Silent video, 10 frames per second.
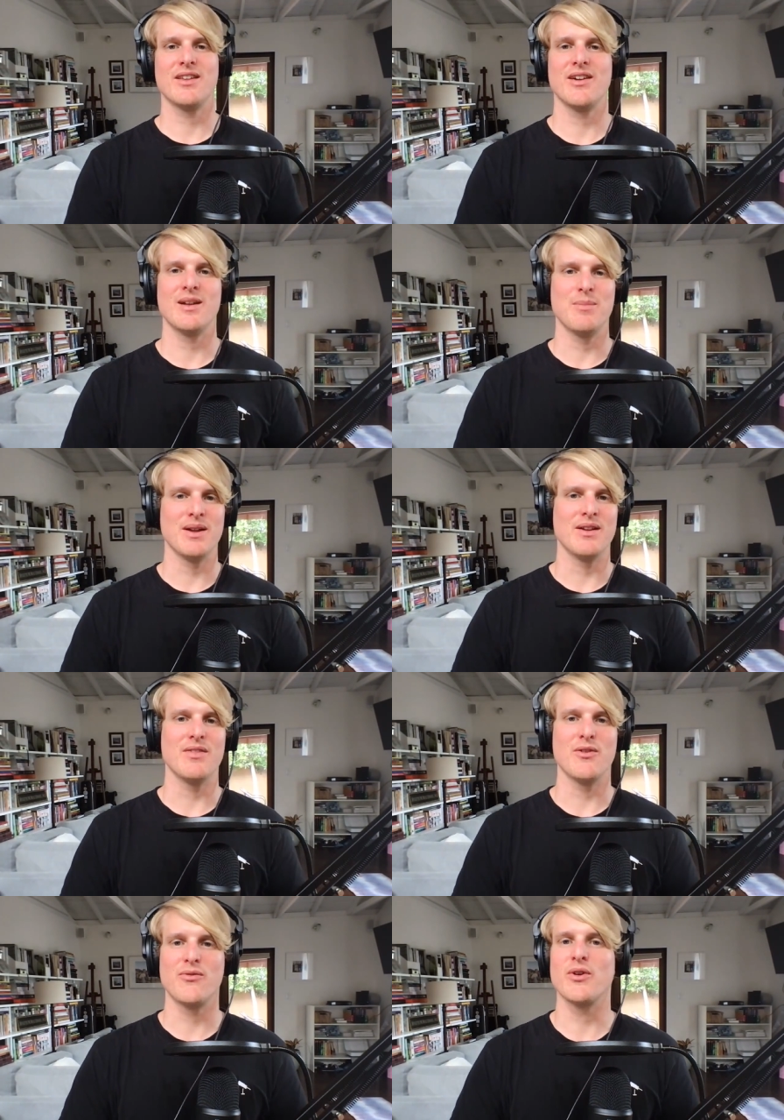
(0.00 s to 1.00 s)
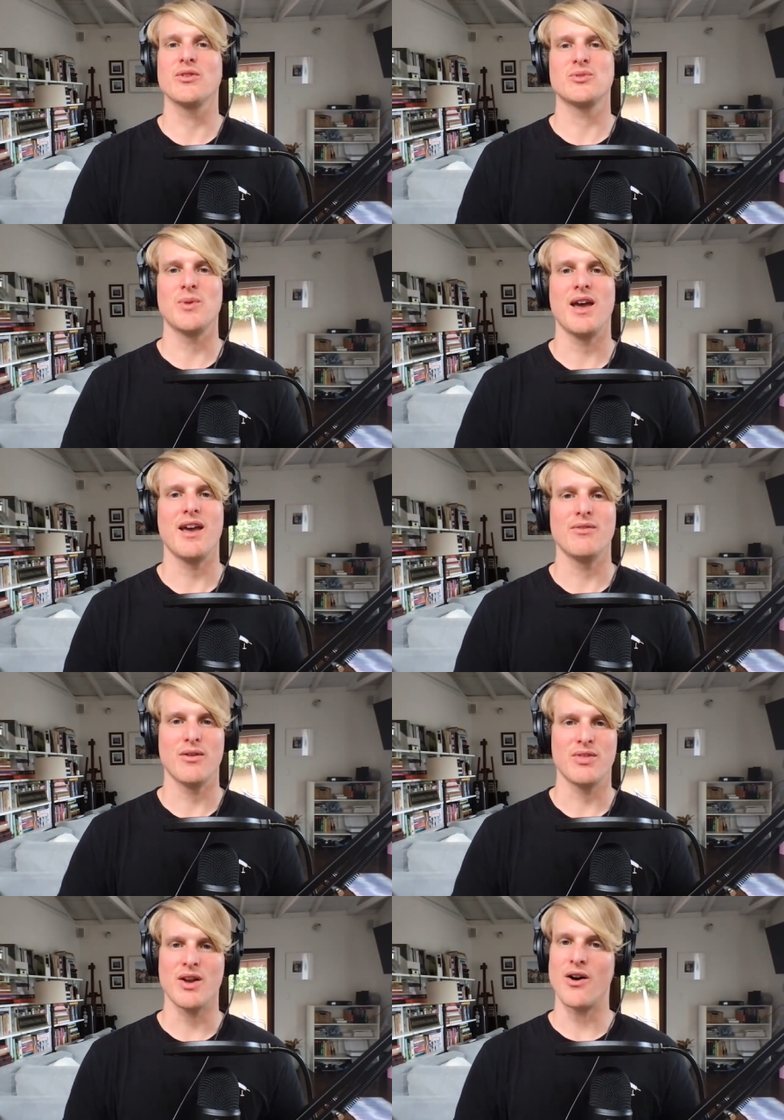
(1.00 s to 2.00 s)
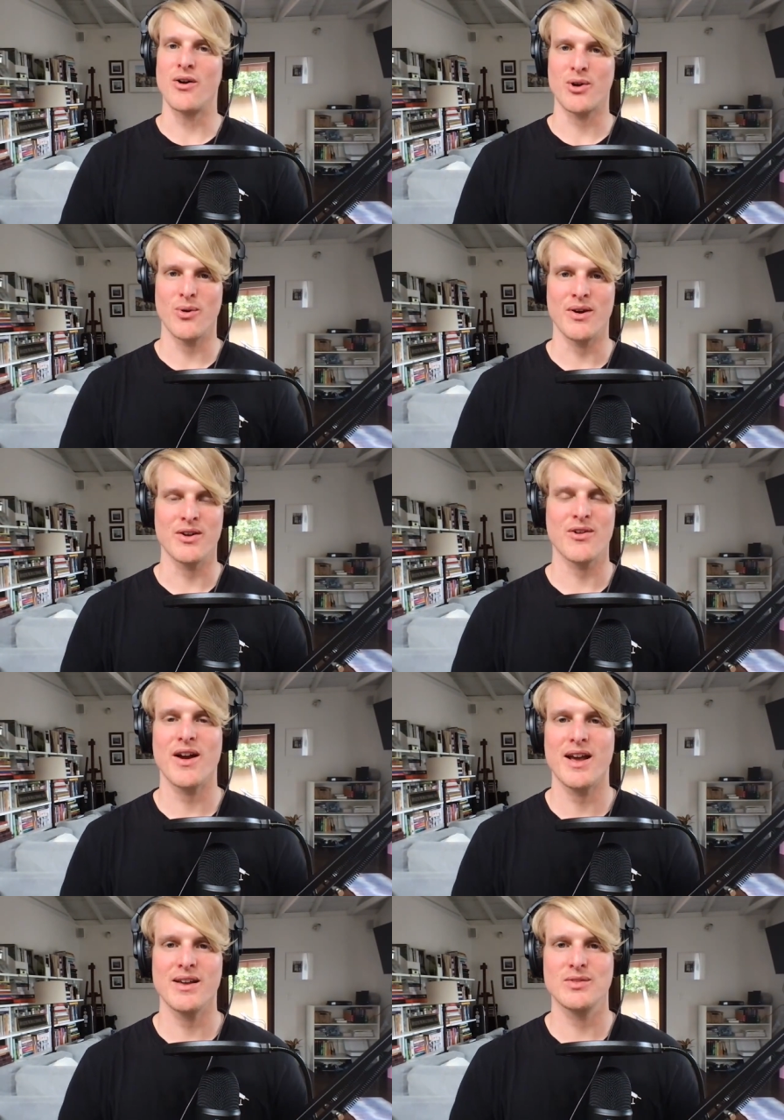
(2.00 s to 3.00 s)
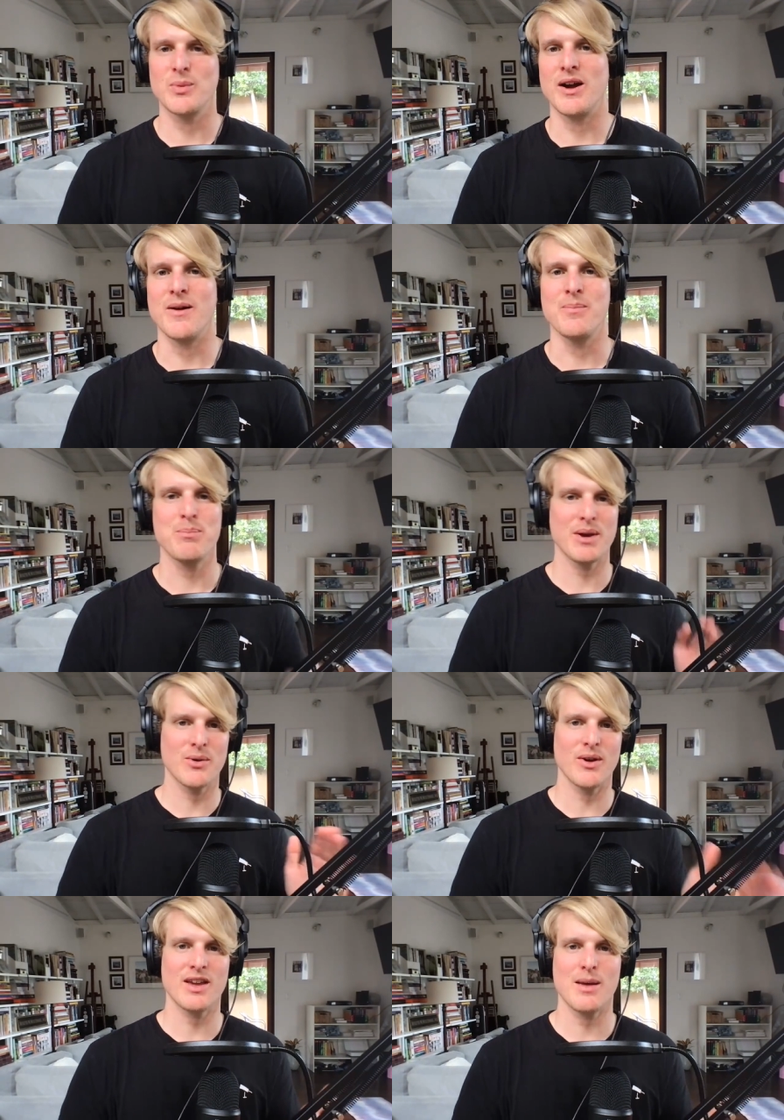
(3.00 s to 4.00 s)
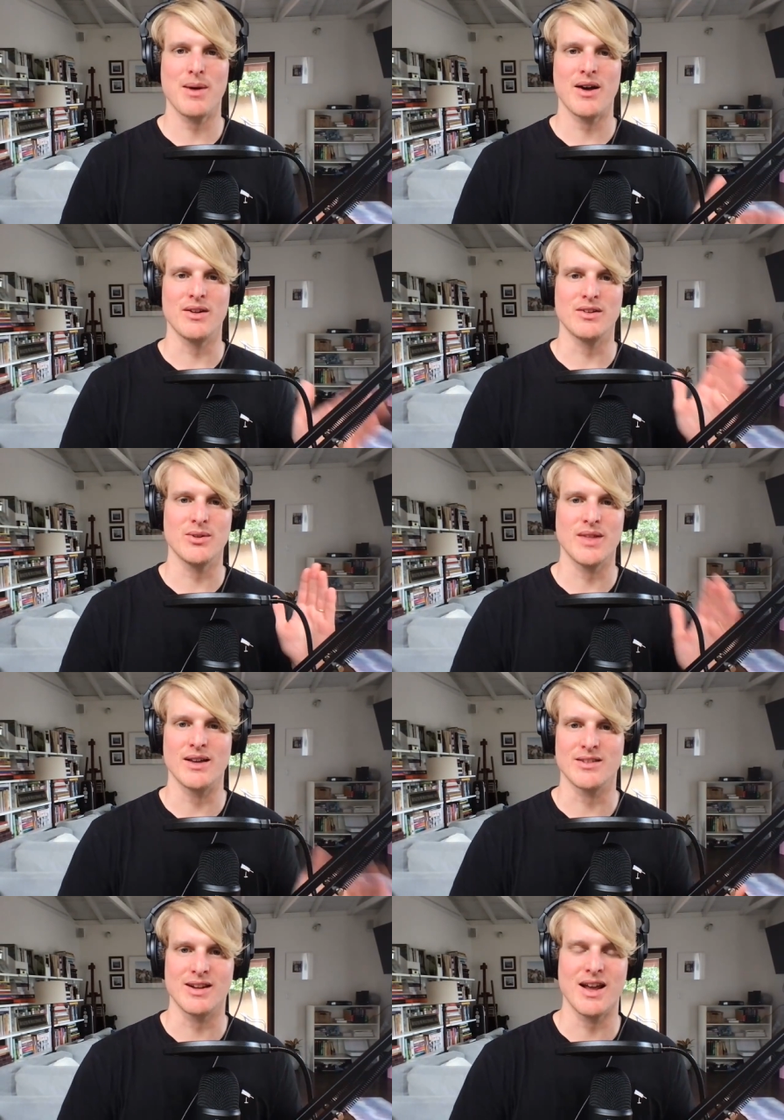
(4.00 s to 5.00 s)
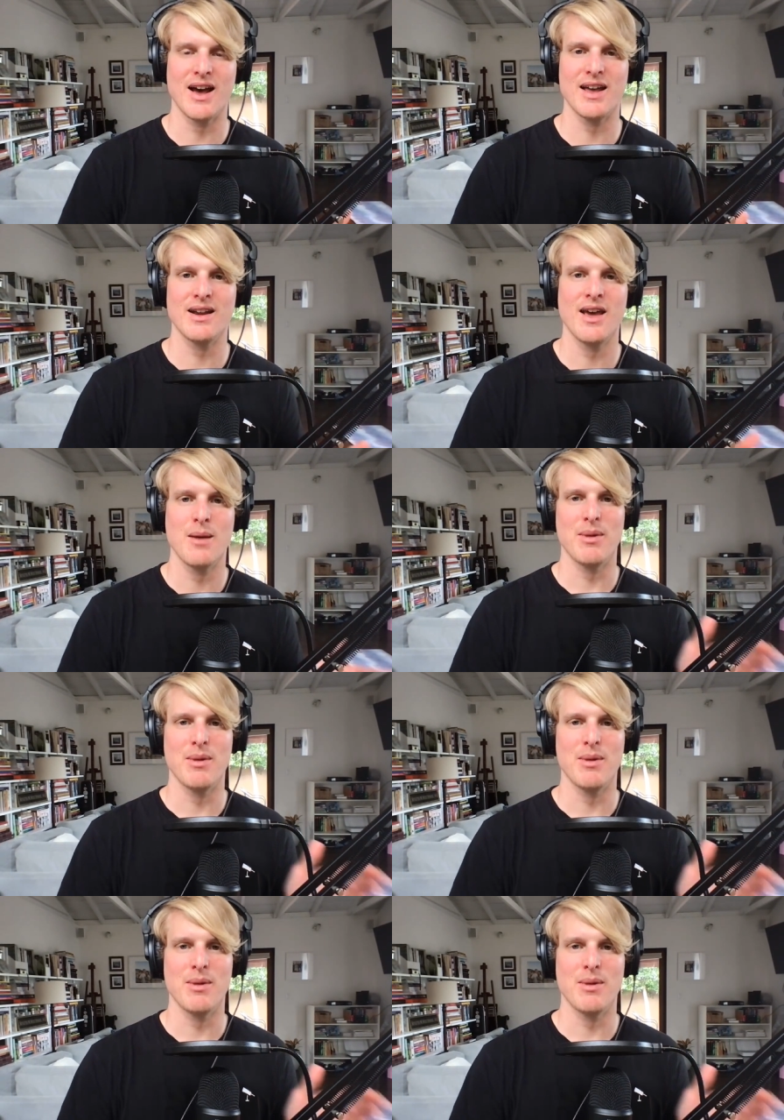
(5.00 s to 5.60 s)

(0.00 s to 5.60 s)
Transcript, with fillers: there had been the first wave of the altcoin craze where Bitcoin came out in 2009.